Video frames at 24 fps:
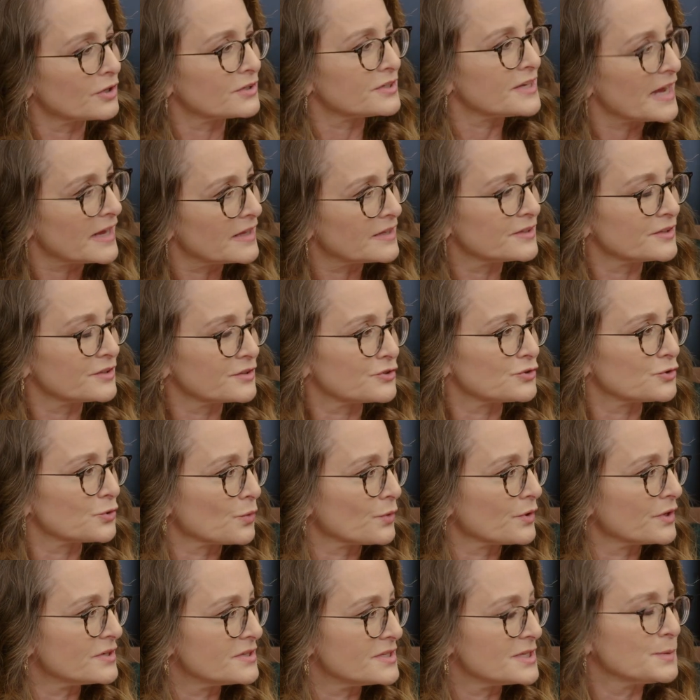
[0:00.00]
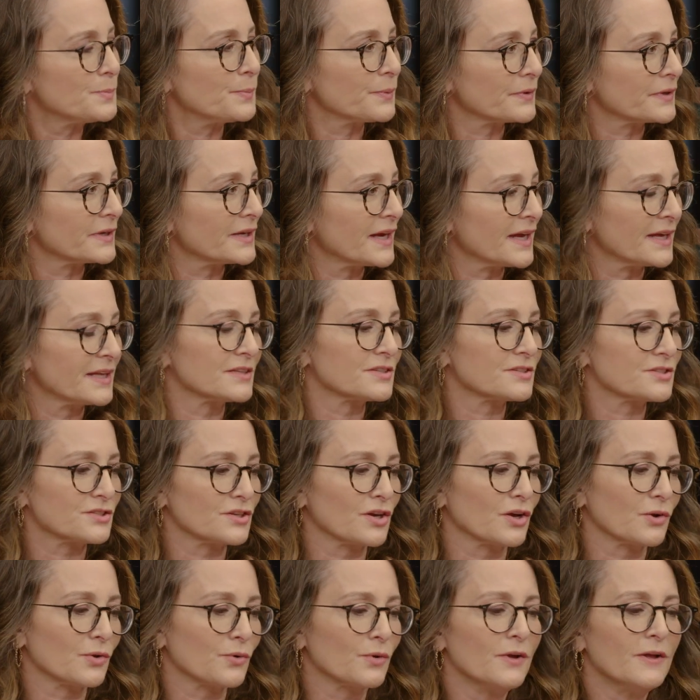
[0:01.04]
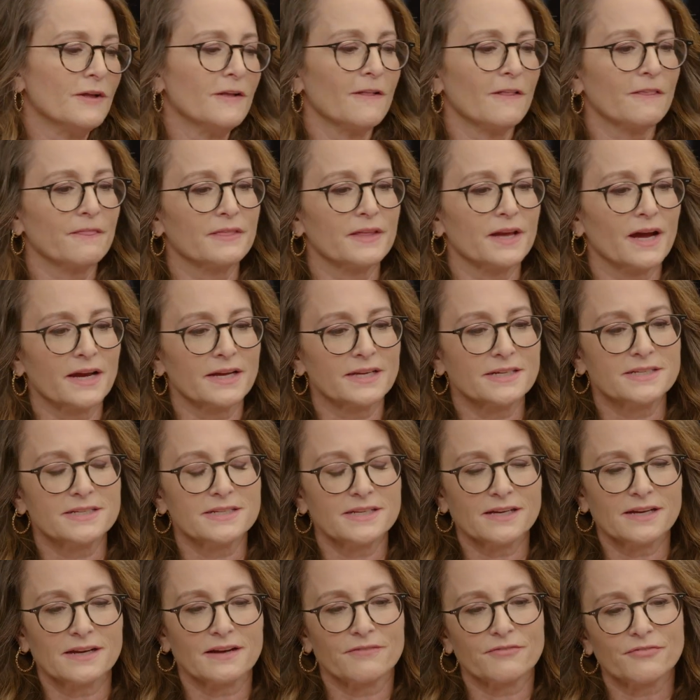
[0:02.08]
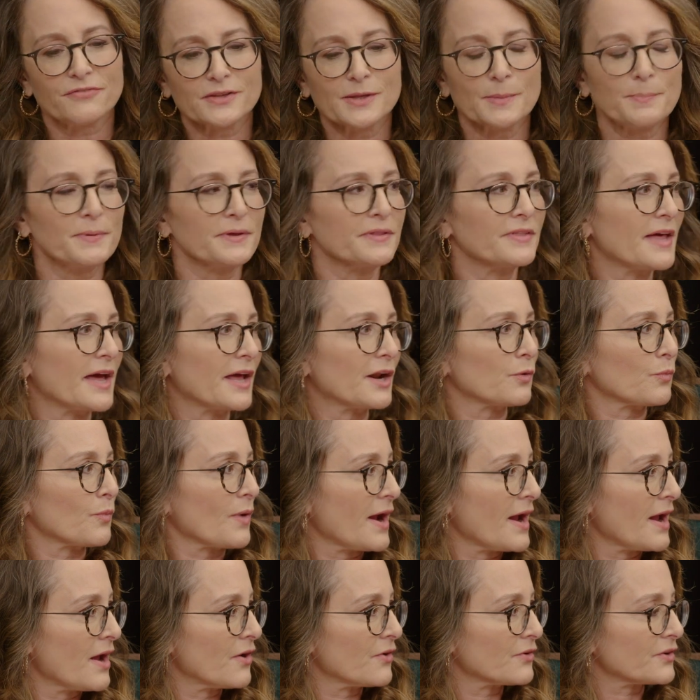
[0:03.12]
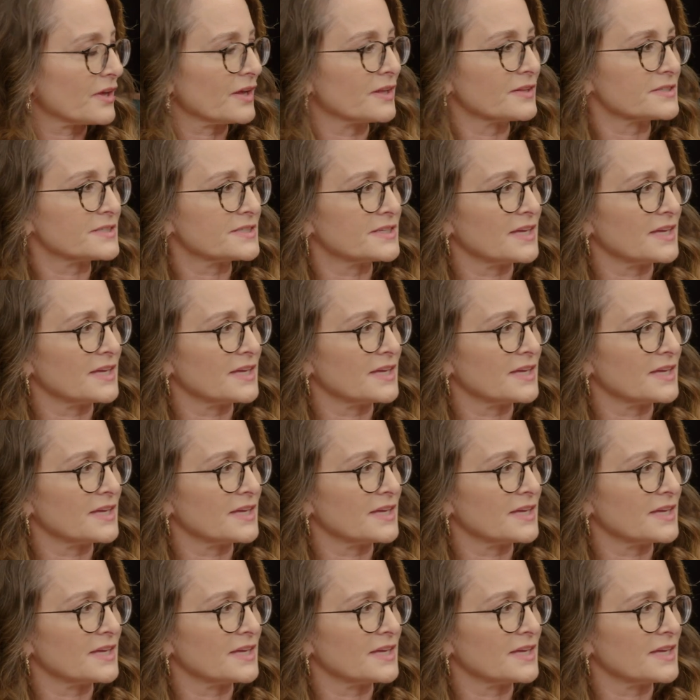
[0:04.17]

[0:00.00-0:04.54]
are telling the story deeply. And so the idea of flipping that around and